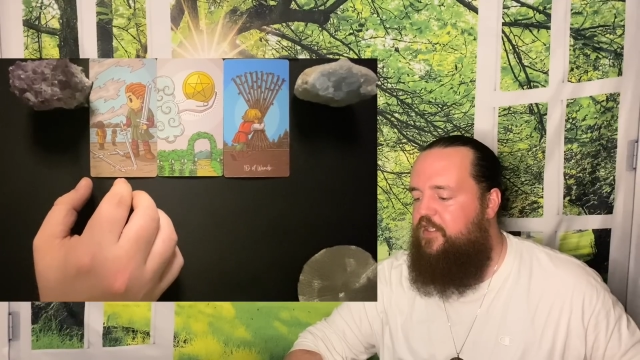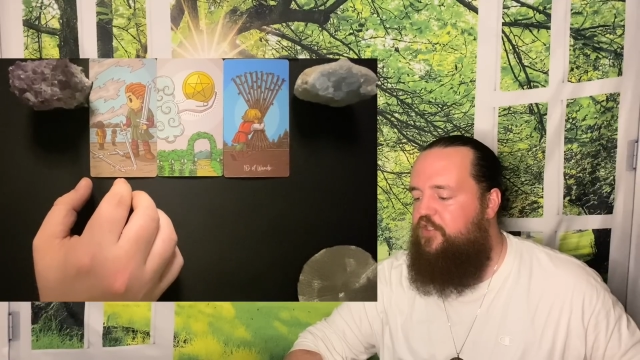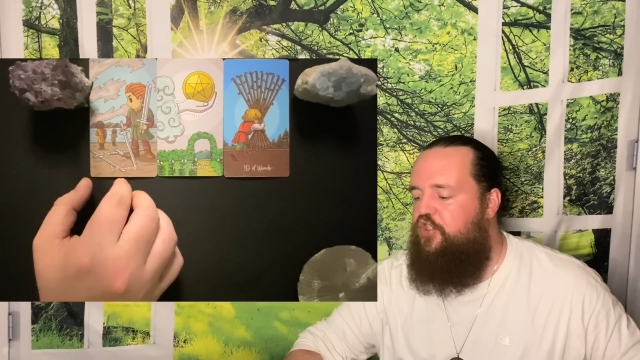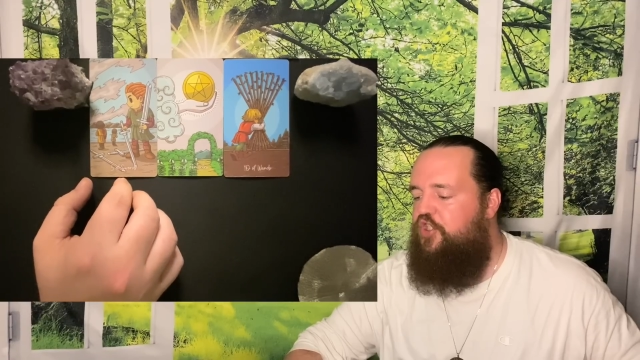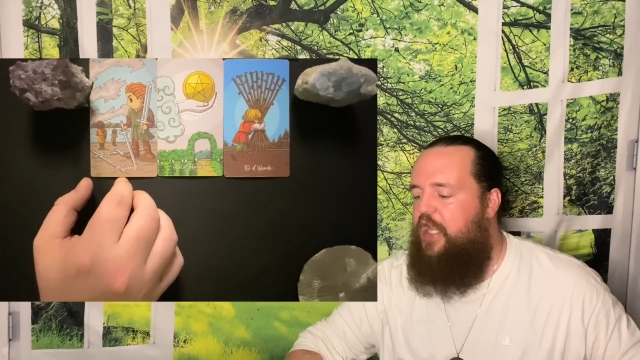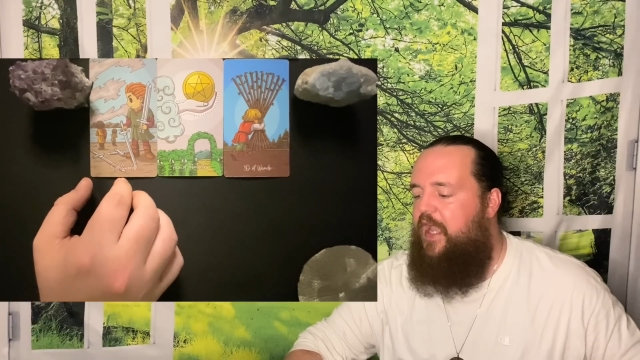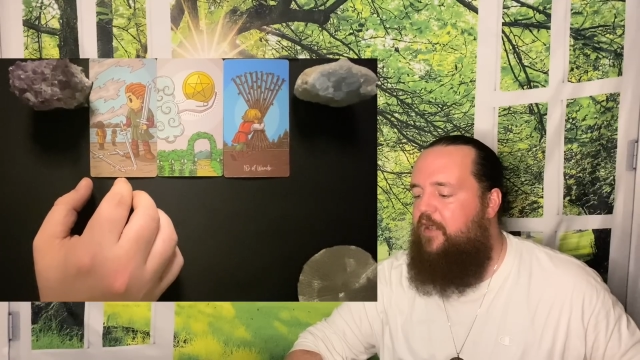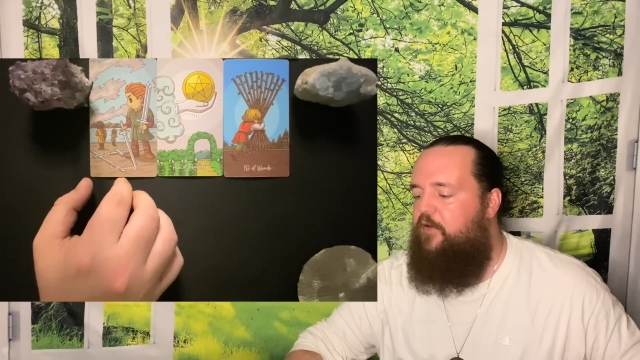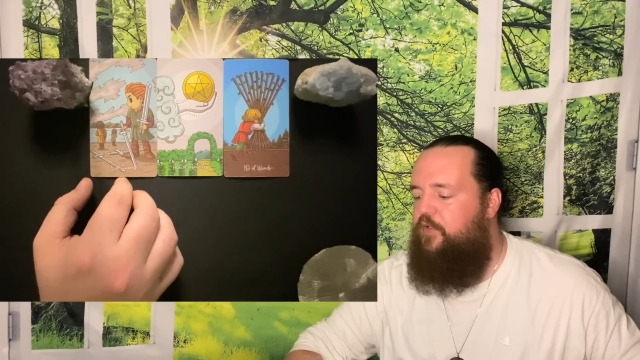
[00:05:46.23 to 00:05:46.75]

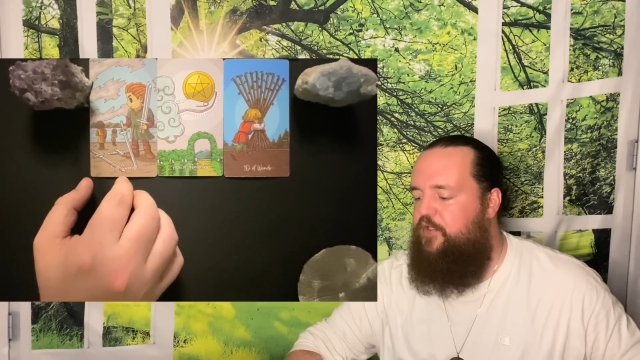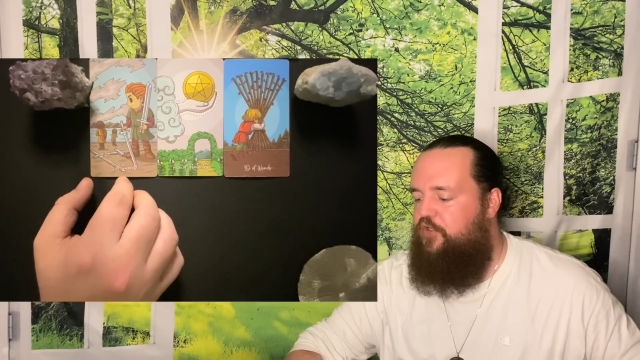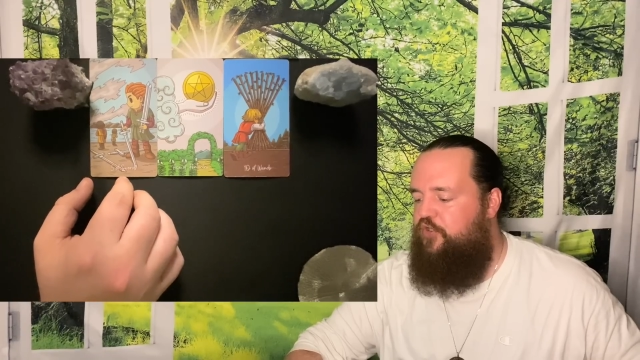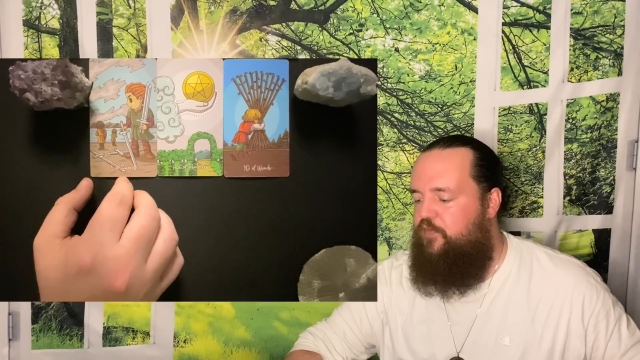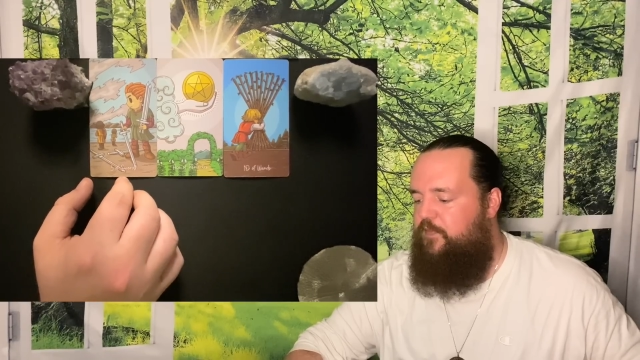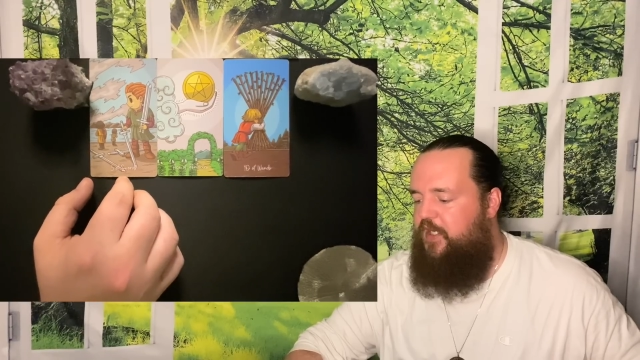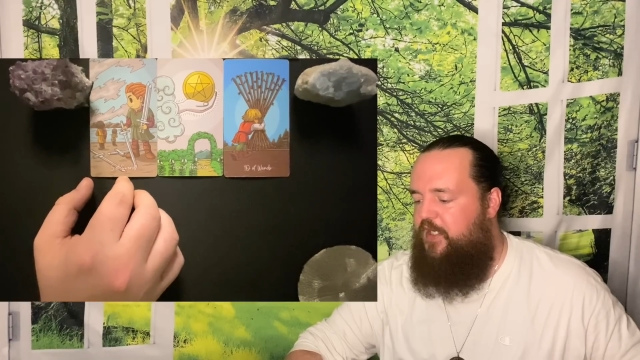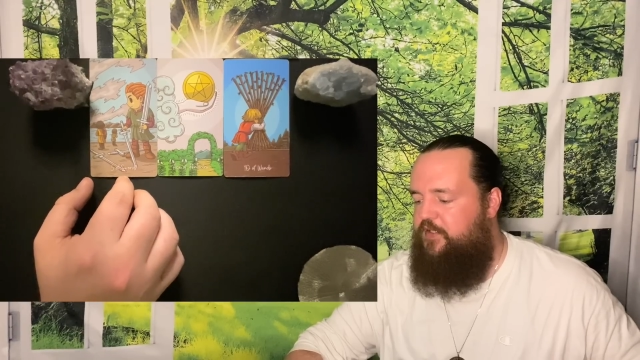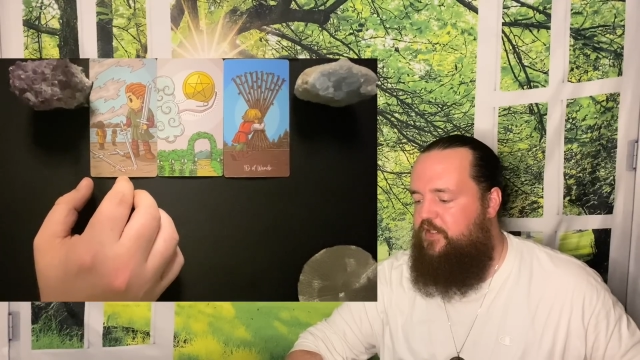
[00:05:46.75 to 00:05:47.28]

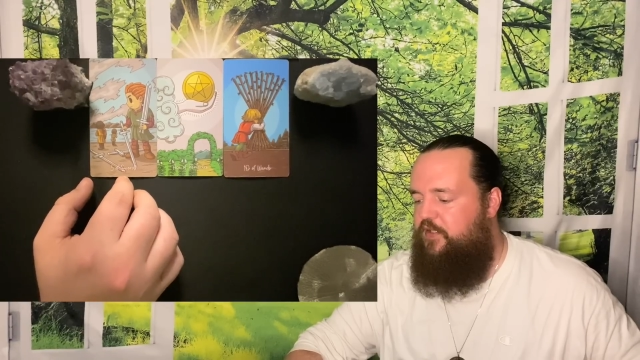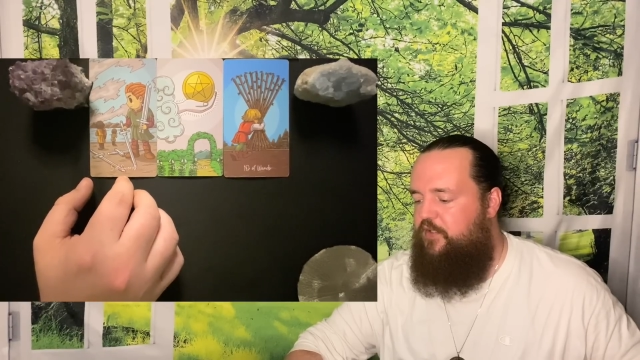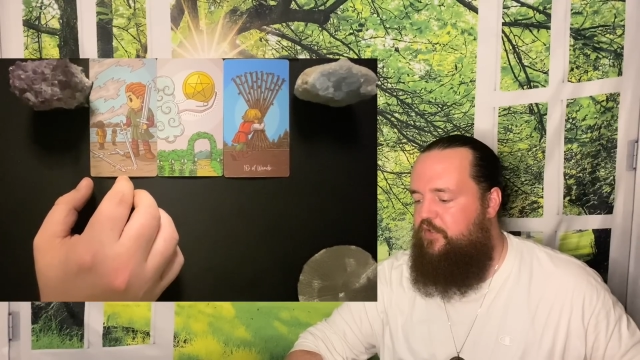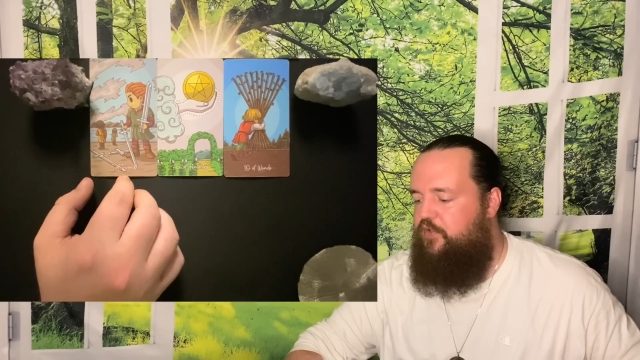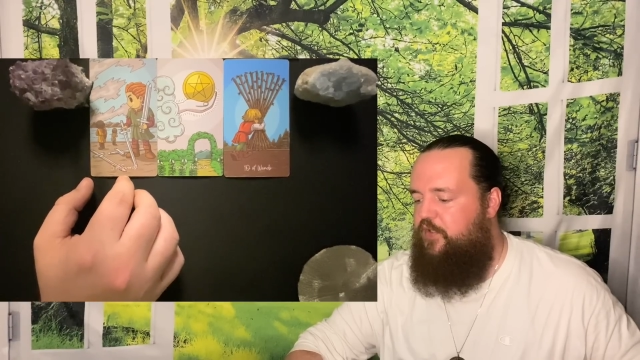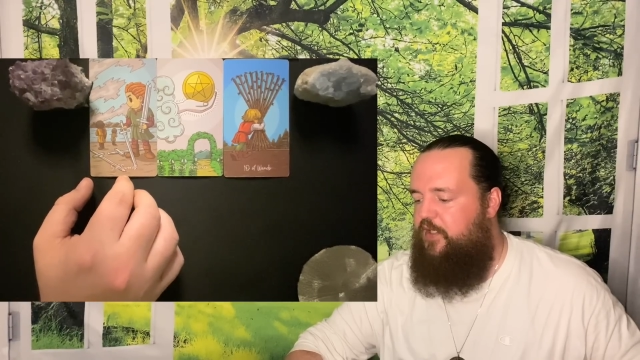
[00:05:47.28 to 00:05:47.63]
challenge message.